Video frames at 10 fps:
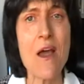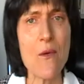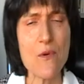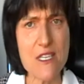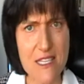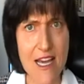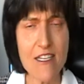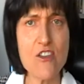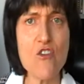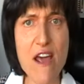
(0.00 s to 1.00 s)
With Saturn
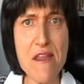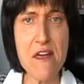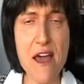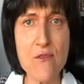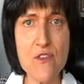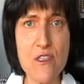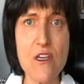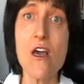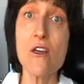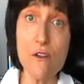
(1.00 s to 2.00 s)
in your eighth
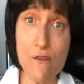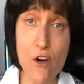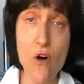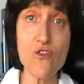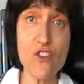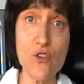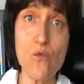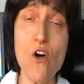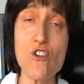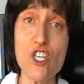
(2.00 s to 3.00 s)
house, you've got to
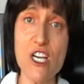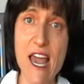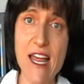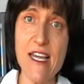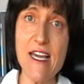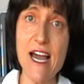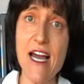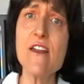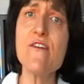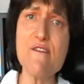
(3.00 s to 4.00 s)
watch any
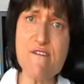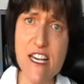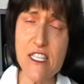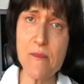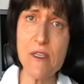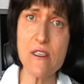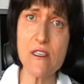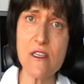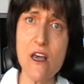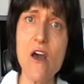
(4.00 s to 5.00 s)
kind of
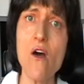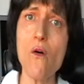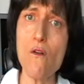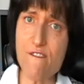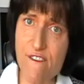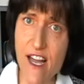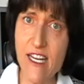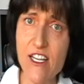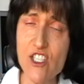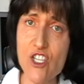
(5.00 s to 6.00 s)
investments or
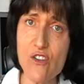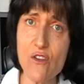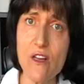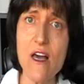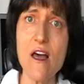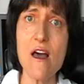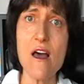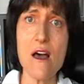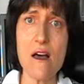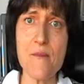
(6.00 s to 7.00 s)
financial
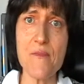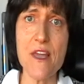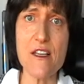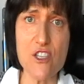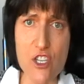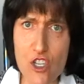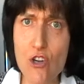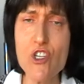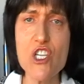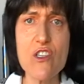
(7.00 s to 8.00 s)

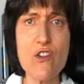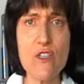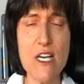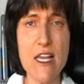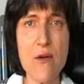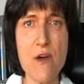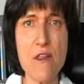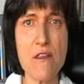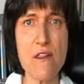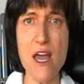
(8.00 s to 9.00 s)
institutions you're dealing
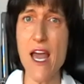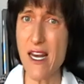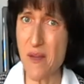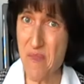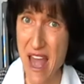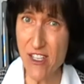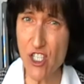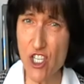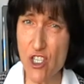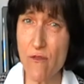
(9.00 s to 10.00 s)
with, any
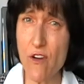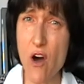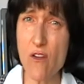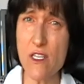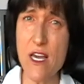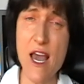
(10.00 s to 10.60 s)
pension you've got,